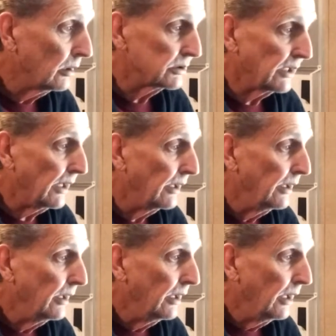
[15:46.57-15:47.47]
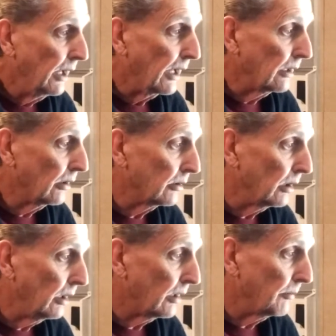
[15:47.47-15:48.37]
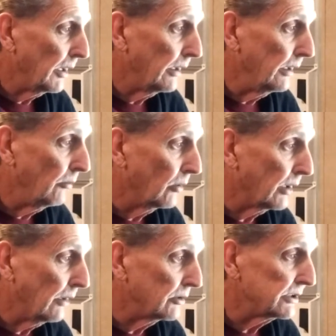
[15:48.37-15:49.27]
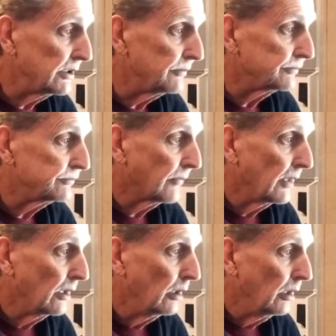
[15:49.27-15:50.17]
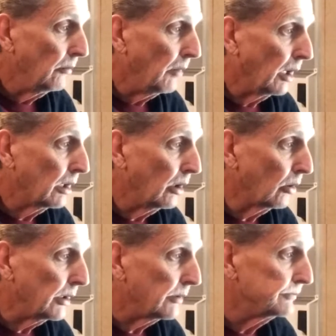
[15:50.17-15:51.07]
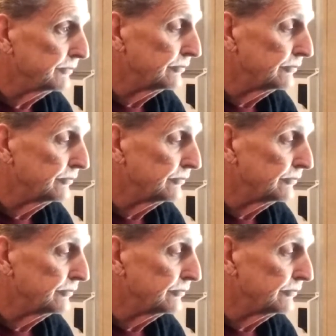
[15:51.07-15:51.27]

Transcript: Because I, I learned a lot about him when I was in Mongolia.